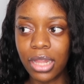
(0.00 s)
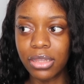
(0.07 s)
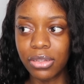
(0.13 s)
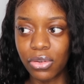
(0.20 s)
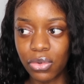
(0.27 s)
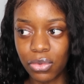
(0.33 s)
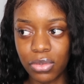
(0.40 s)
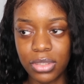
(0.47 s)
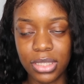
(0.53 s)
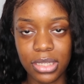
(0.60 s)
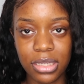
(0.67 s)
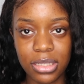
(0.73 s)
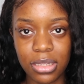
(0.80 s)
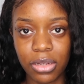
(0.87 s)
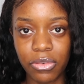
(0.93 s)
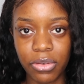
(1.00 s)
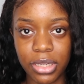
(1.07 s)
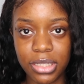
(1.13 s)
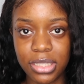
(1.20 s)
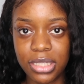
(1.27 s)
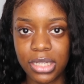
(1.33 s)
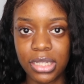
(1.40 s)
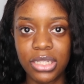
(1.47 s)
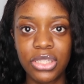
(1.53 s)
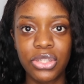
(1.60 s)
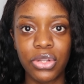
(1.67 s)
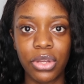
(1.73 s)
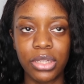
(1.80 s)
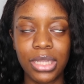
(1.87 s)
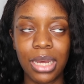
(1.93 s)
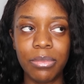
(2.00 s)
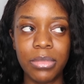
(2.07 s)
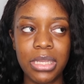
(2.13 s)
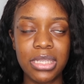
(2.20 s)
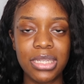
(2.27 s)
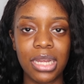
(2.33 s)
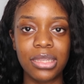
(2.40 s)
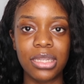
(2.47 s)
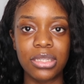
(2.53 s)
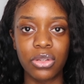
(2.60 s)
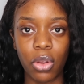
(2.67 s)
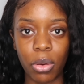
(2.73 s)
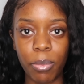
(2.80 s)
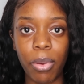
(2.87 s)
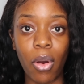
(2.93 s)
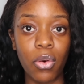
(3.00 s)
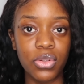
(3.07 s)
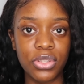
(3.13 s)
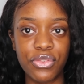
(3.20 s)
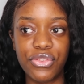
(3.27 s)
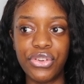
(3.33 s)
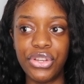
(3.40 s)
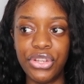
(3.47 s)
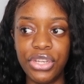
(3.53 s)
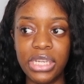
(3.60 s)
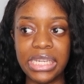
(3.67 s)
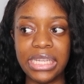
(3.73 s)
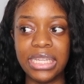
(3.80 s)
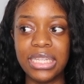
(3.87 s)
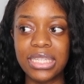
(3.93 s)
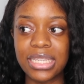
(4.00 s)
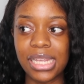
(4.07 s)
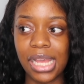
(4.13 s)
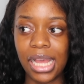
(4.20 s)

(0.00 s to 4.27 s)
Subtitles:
the course is accredited, so that means that there's compulsory units